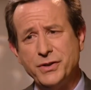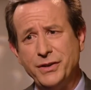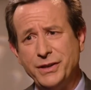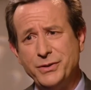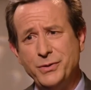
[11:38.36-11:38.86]

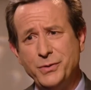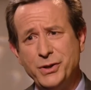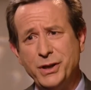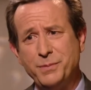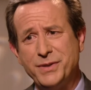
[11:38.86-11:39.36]
saw these two
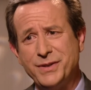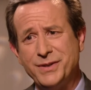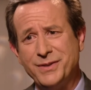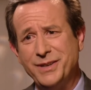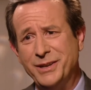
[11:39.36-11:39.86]

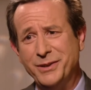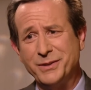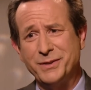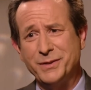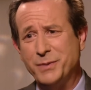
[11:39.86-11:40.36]
ships. You know,
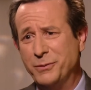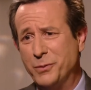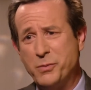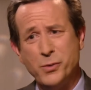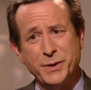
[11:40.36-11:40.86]
there's been
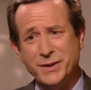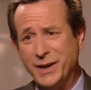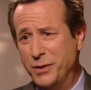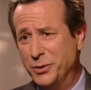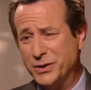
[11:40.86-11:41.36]
reports that
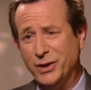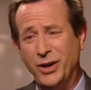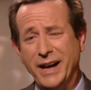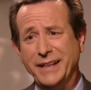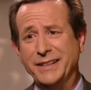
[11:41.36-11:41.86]
they almost
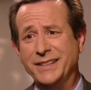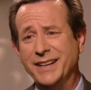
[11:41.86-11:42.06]
collided.